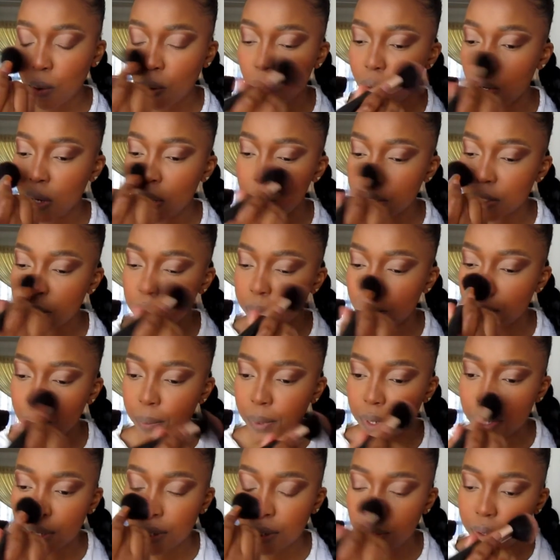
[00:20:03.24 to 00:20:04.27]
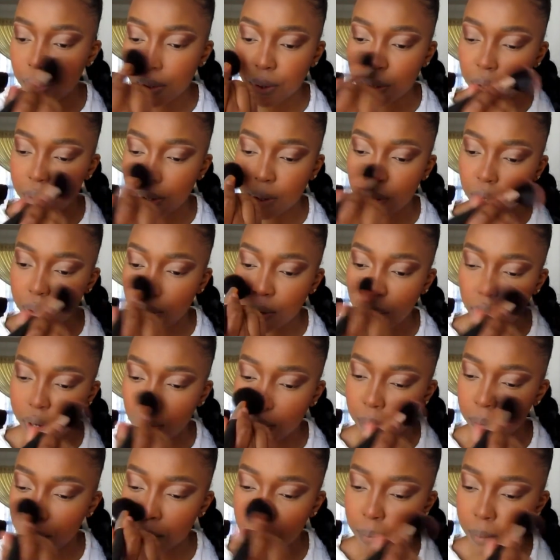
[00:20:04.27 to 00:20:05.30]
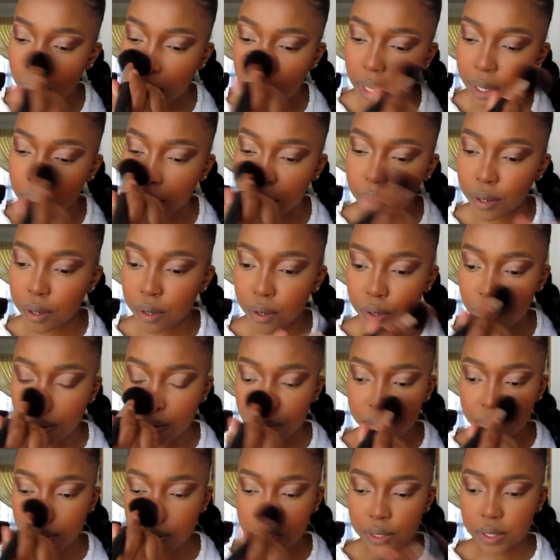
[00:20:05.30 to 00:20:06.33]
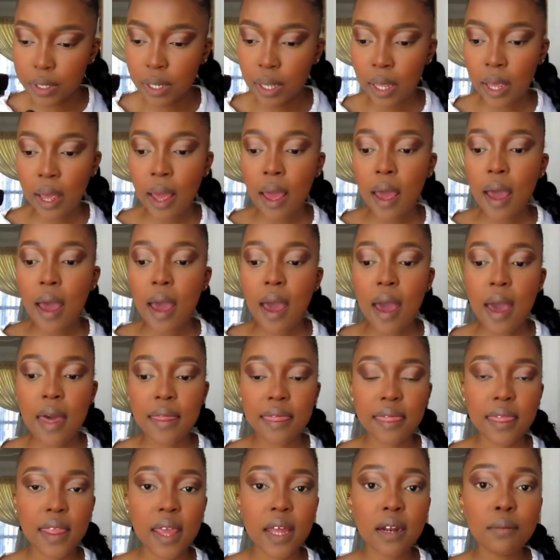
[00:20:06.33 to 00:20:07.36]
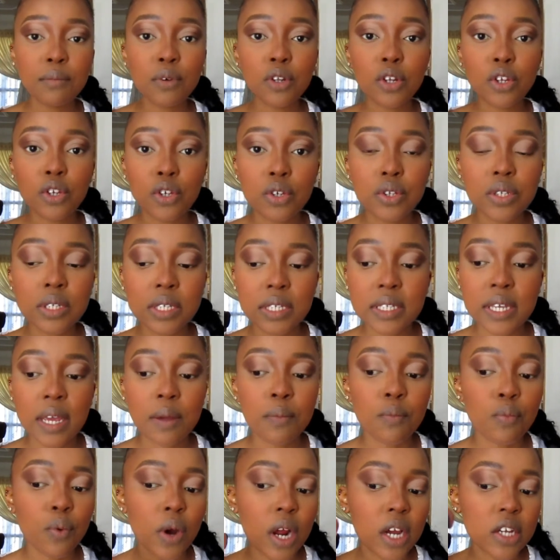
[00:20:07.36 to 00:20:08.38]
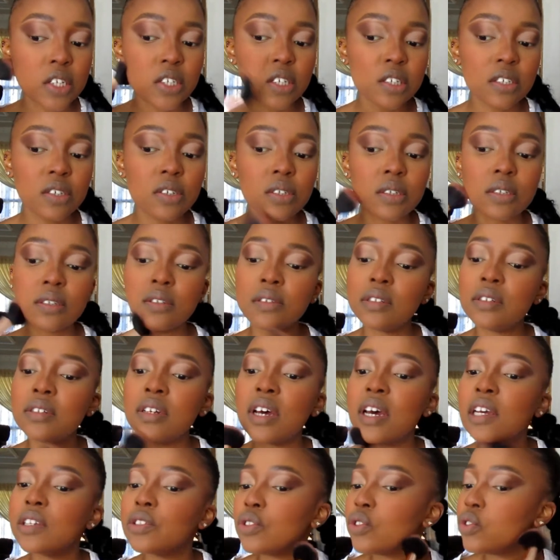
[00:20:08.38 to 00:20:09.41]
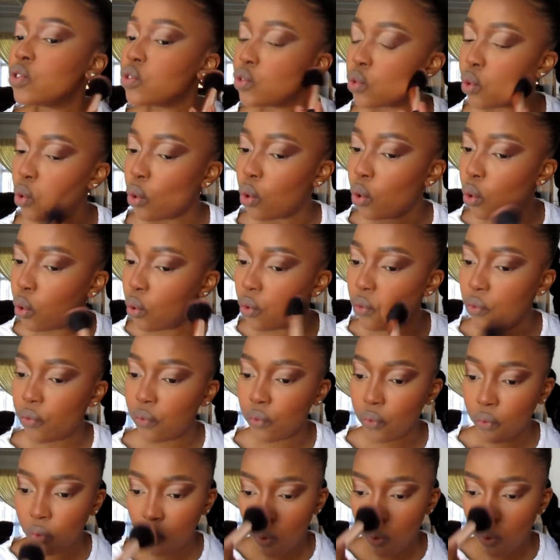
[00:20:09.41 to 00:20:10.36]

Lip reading: a little bit on my nose, and then I'm going to use the same brush and just dust off